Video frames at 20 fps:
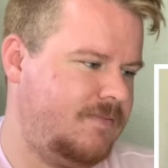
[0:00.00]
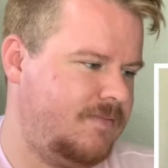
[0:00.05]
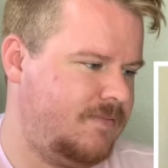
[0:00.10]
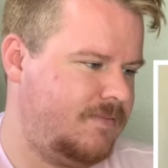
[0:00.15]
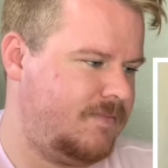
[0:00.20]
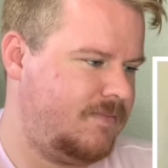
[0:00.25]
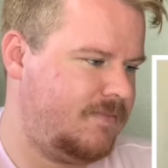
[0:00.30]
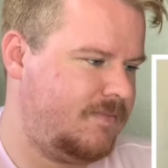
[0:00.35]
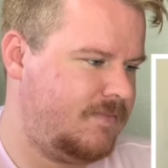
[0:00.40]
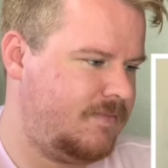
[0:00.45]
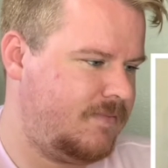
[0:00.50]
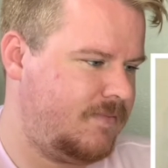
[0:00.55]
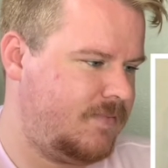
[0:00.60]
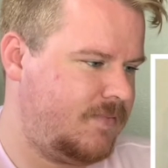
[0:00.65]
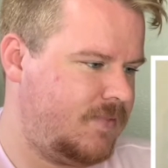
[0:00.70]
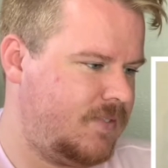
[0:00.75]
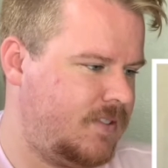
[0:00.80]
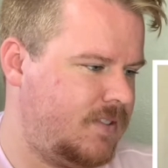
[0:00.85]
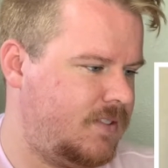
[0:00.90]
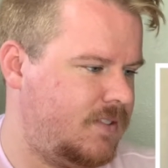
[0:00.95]
All right, I
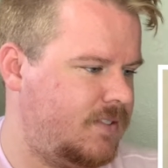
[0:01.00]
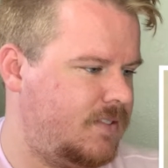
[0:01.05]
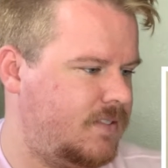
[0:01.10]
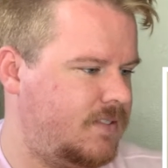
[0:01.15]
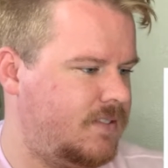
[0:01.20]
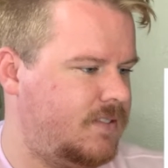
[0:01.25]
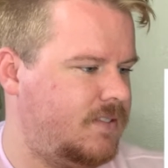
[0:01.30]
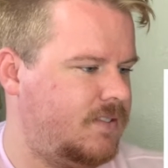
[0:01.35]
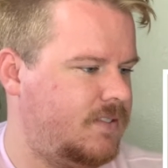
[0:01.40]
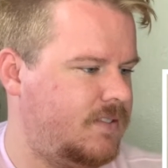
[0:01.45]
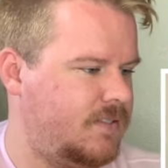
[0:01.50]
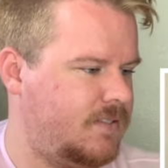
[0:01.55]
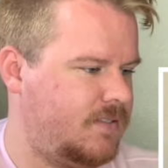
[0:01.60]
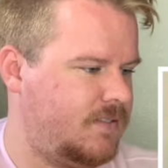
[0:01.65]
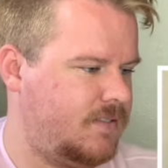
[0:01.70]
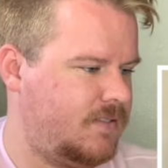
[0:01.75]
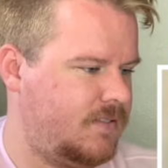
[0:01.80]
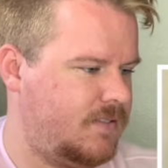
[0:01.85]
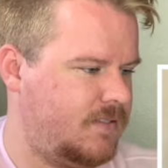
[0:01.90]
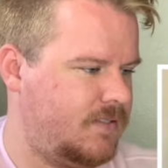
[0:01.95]
think it's recording.
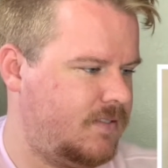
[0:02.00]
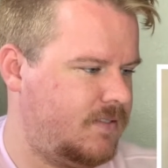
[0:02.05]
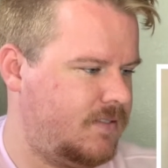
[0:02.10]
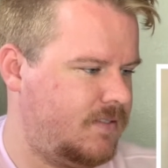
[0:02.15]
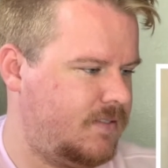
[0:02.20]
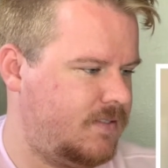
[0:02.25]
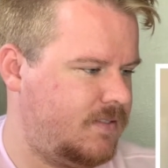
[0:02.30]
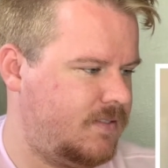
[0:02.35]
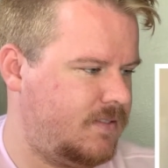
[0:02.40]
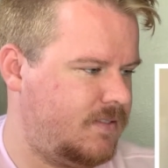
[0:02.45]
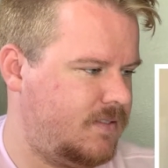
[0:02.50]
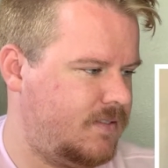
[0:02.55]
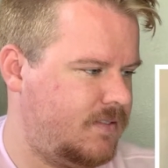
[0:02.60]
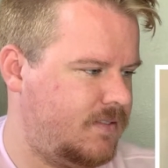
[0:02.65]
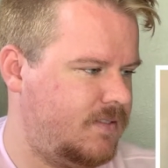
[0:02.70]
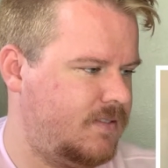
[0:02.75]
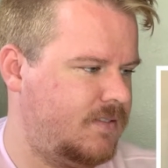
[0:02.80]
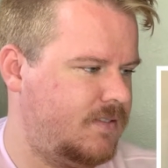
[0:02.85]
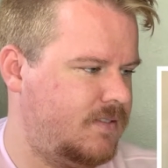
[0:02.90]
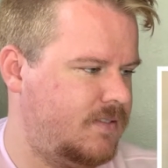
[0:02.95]

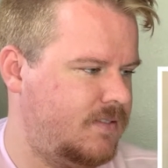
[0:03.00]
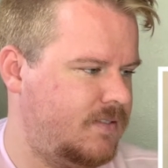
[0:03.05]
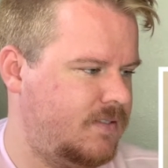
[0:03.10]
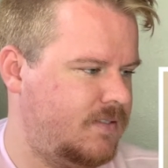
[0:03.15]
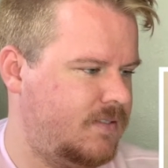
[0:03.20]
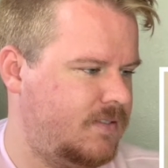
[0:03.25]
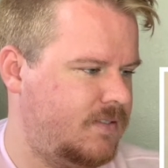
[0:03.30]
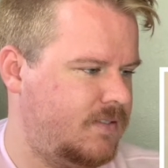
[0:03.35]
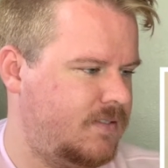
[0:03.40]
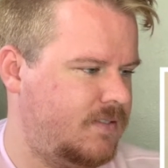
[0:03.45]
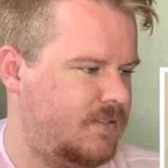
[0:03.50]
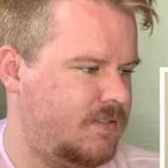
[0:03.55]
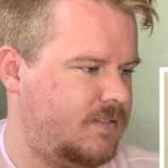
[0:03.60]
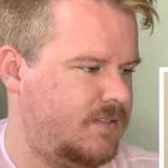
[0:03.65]
Yeah, perfect.